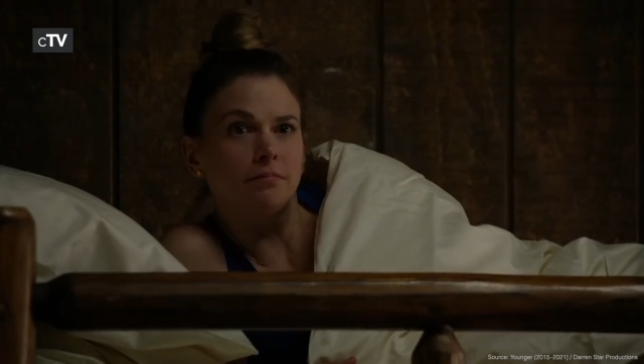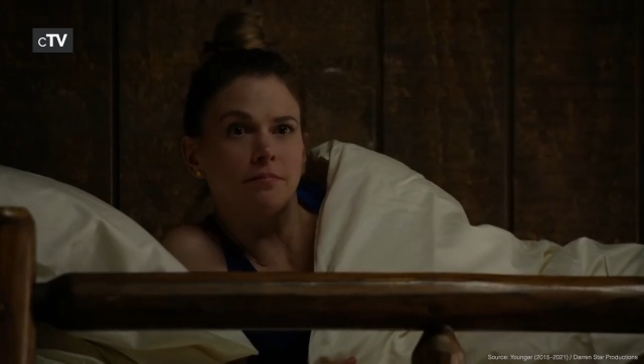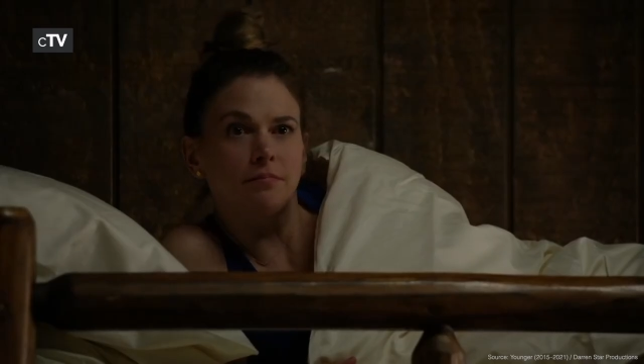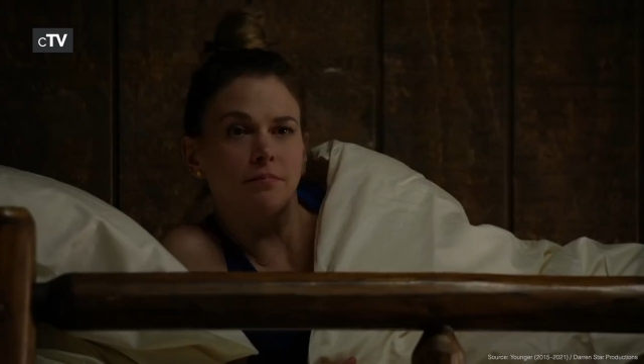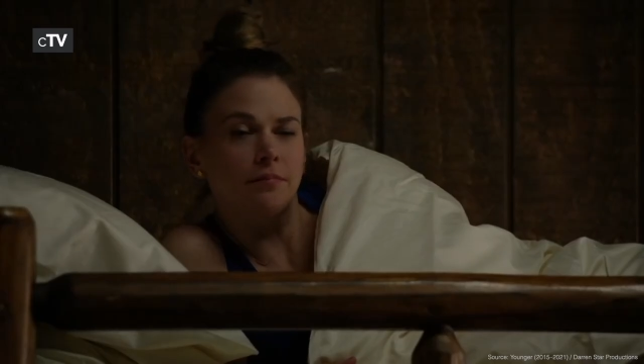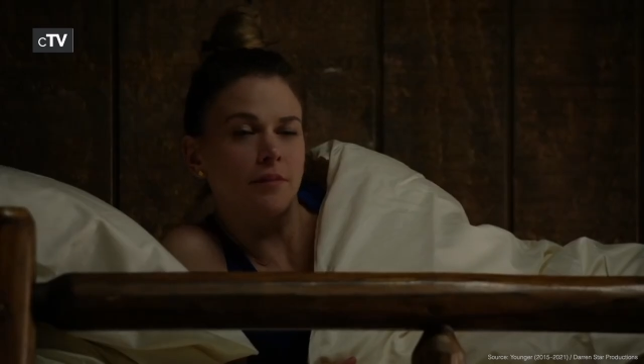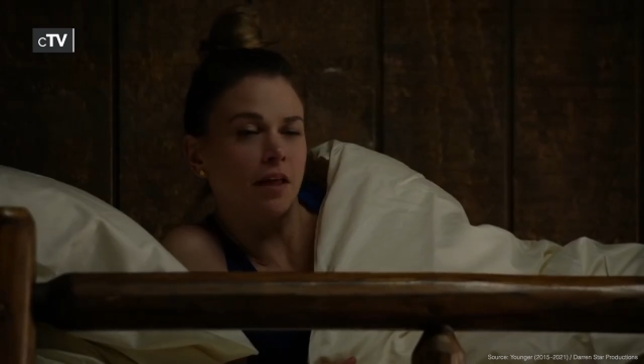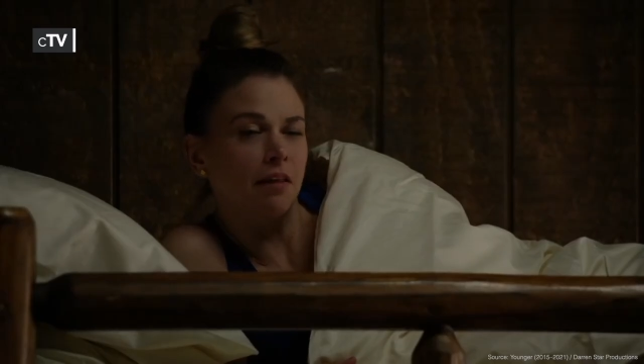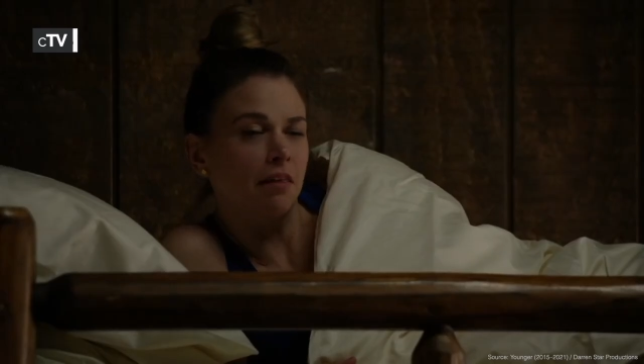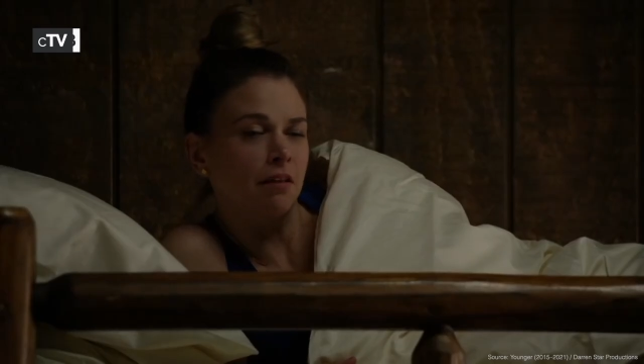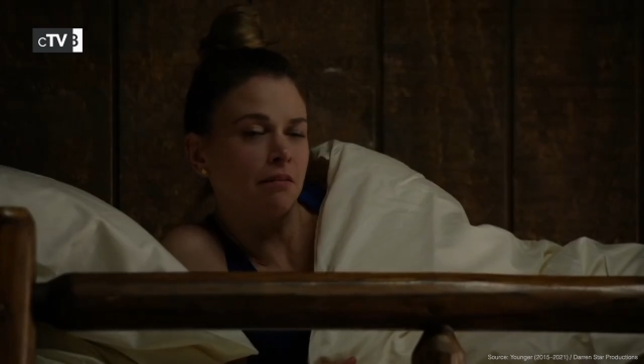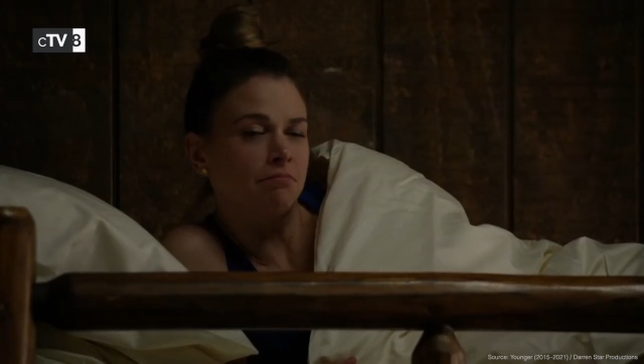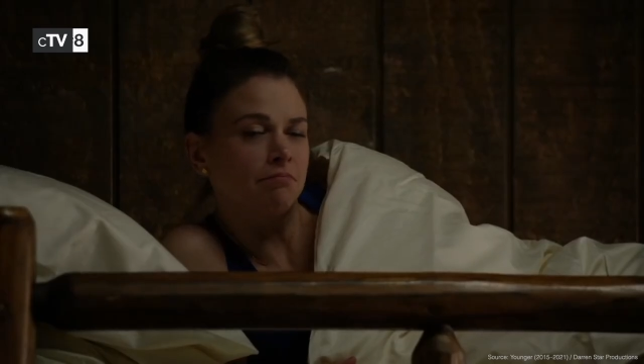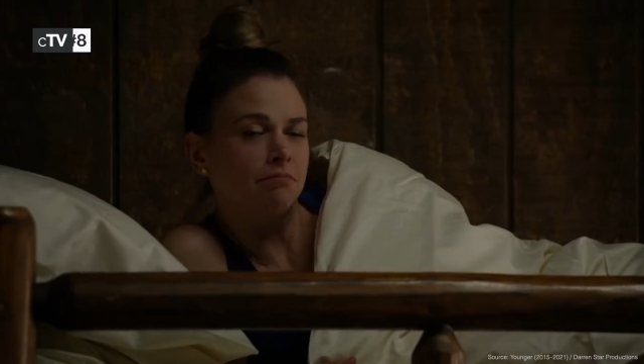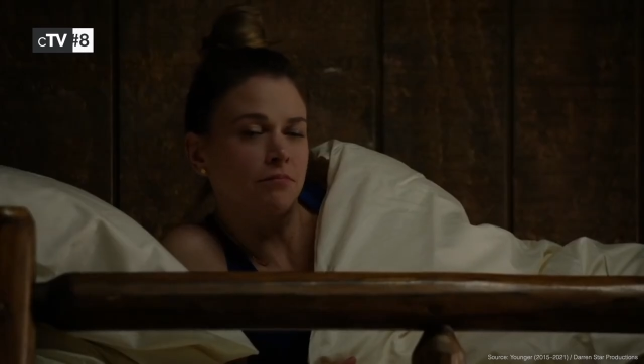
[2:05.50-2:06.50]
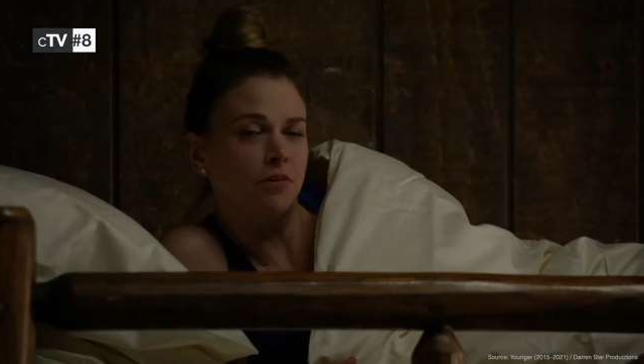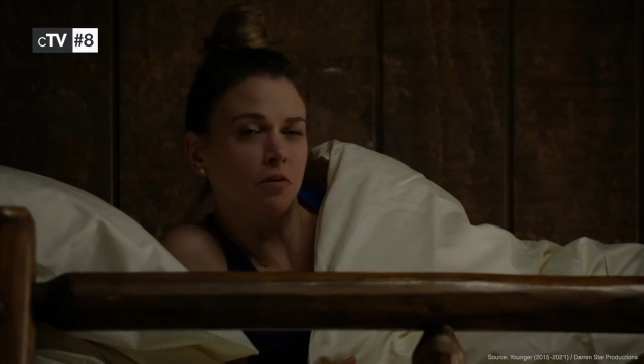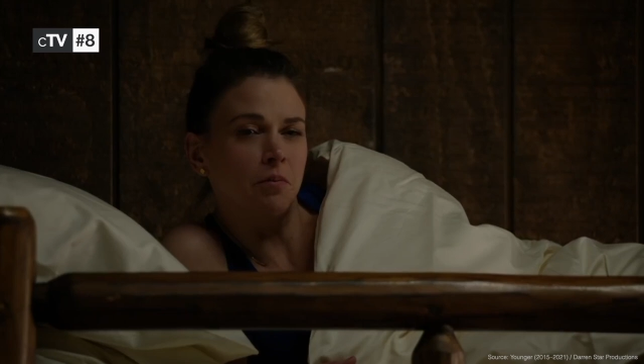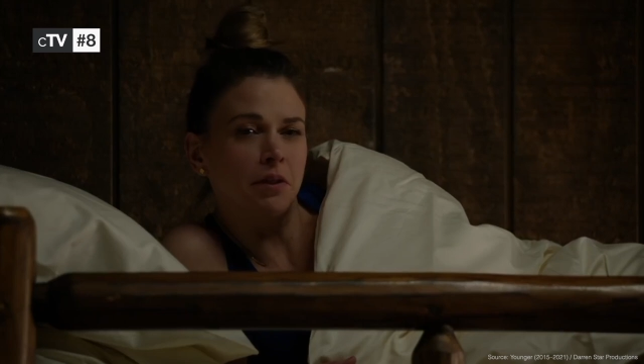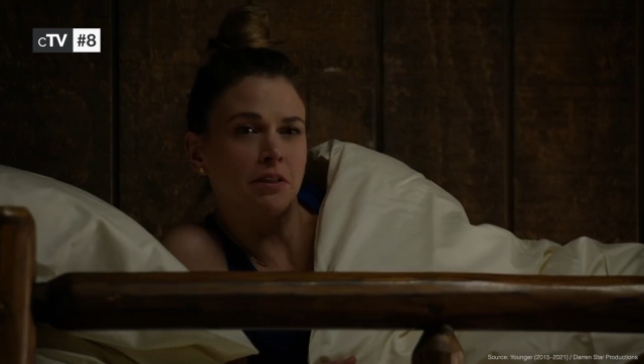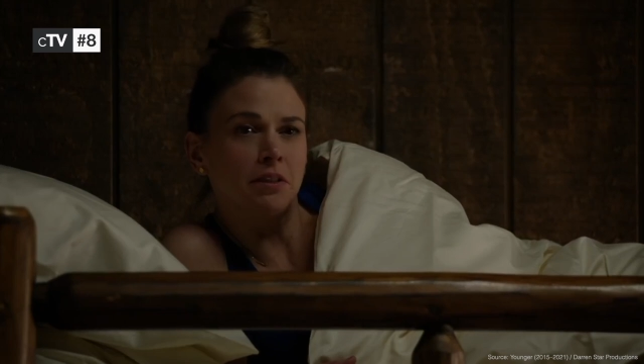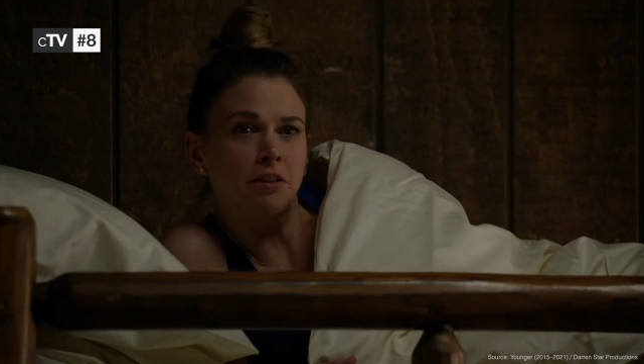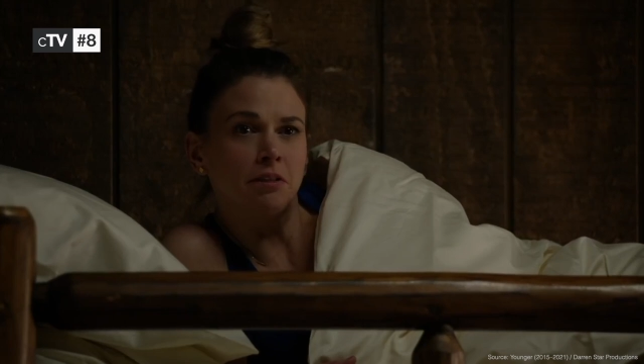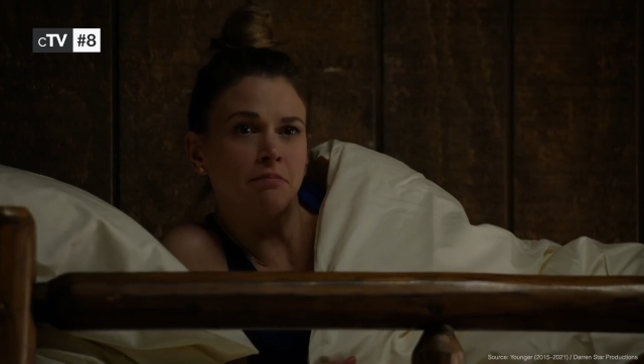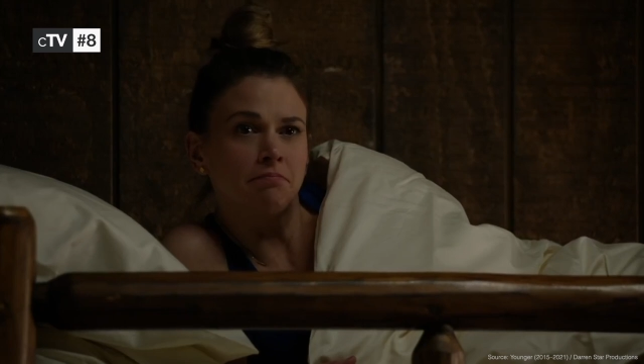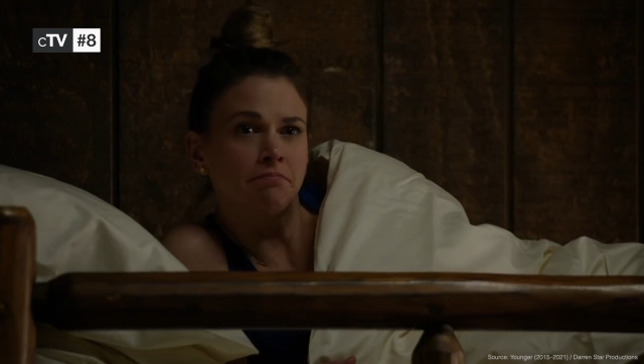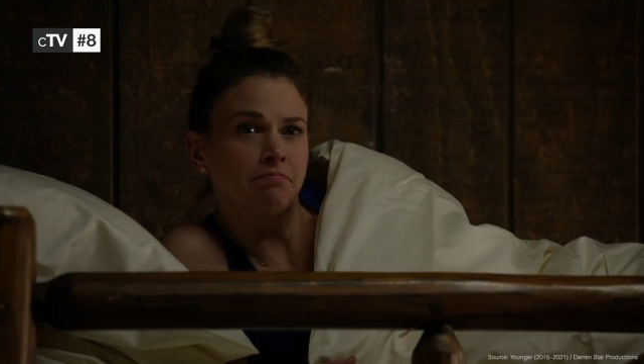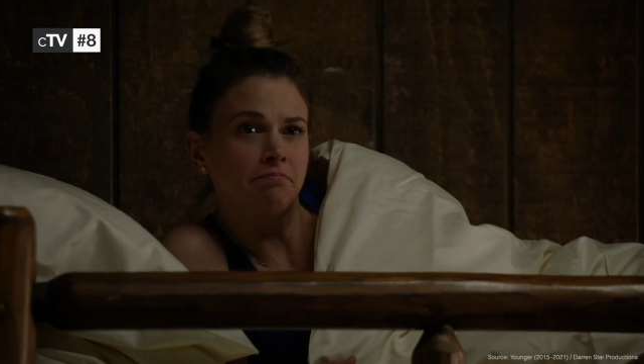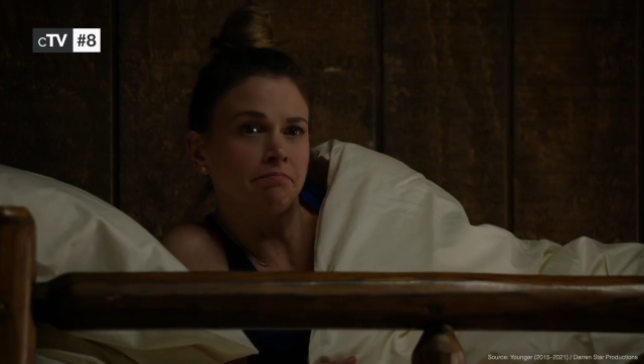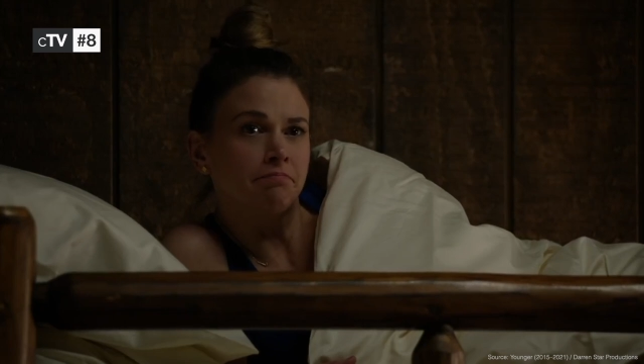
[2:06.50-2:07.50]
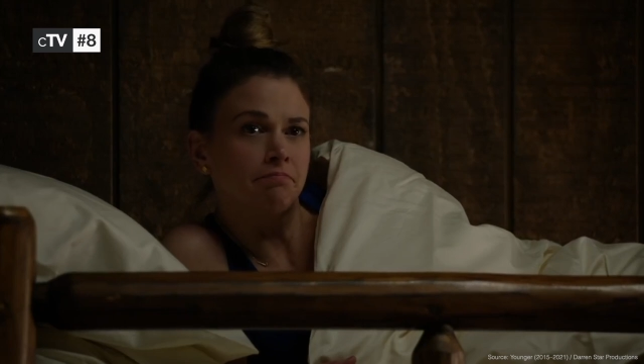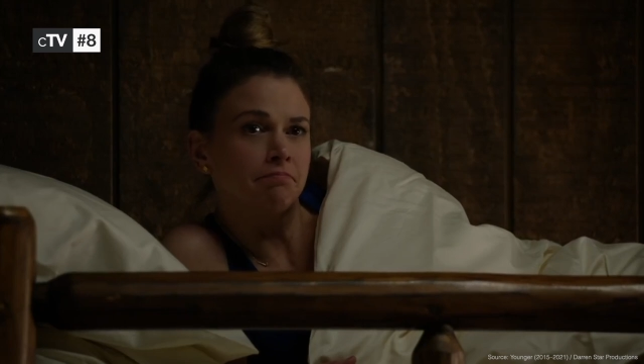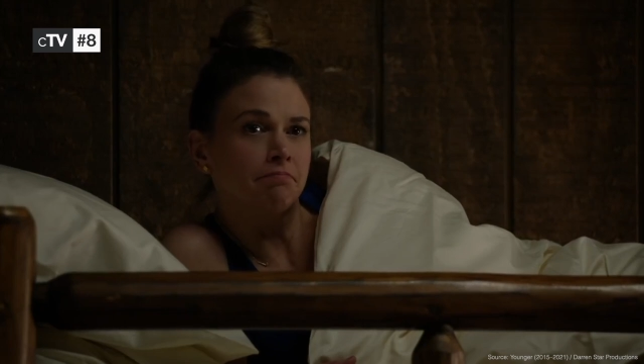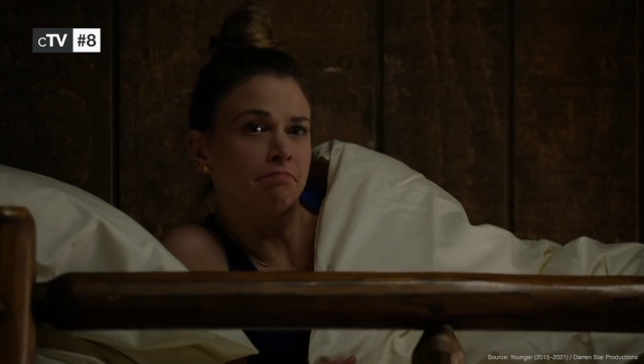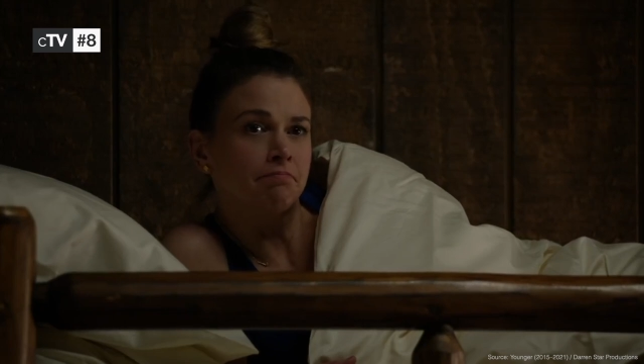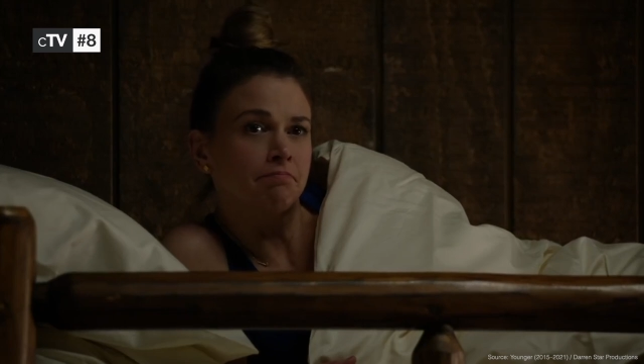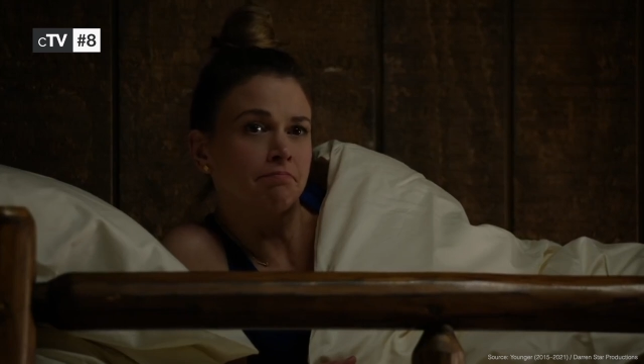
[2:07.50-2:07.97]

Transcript: Nothing. No big deal. Yeah.